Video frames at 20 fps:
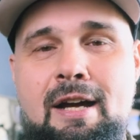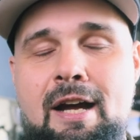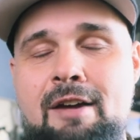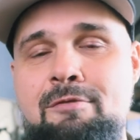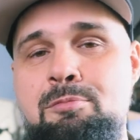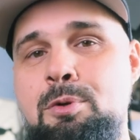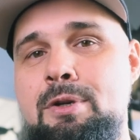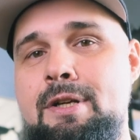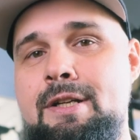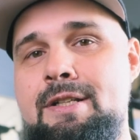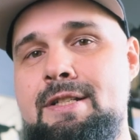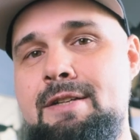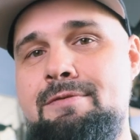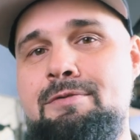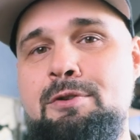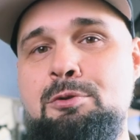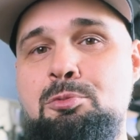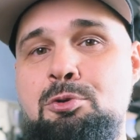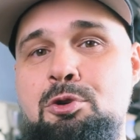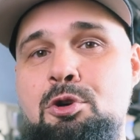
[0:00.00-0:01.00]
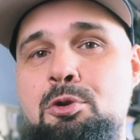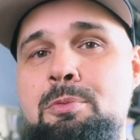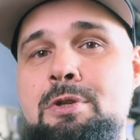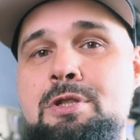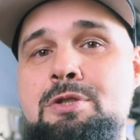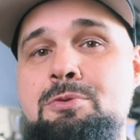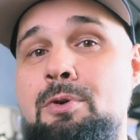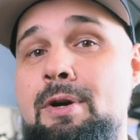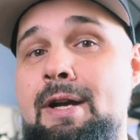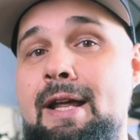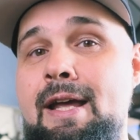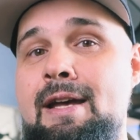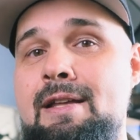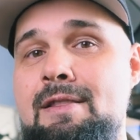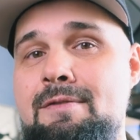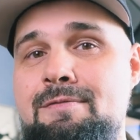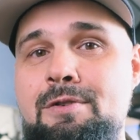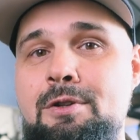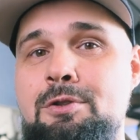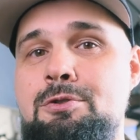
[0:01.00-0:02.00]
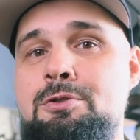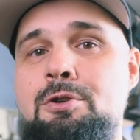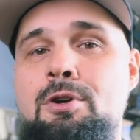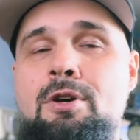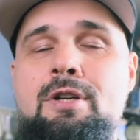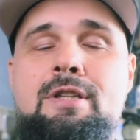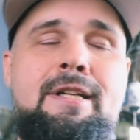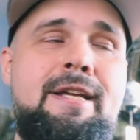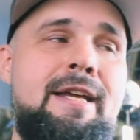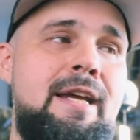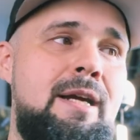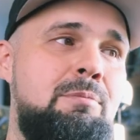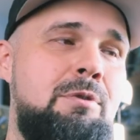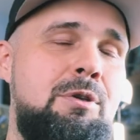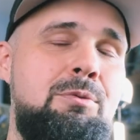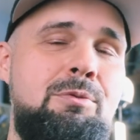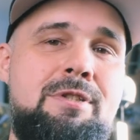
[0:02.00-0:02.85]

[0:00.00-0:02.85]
I've put a Tiffin Pro Mist 1/8 filter on the camera,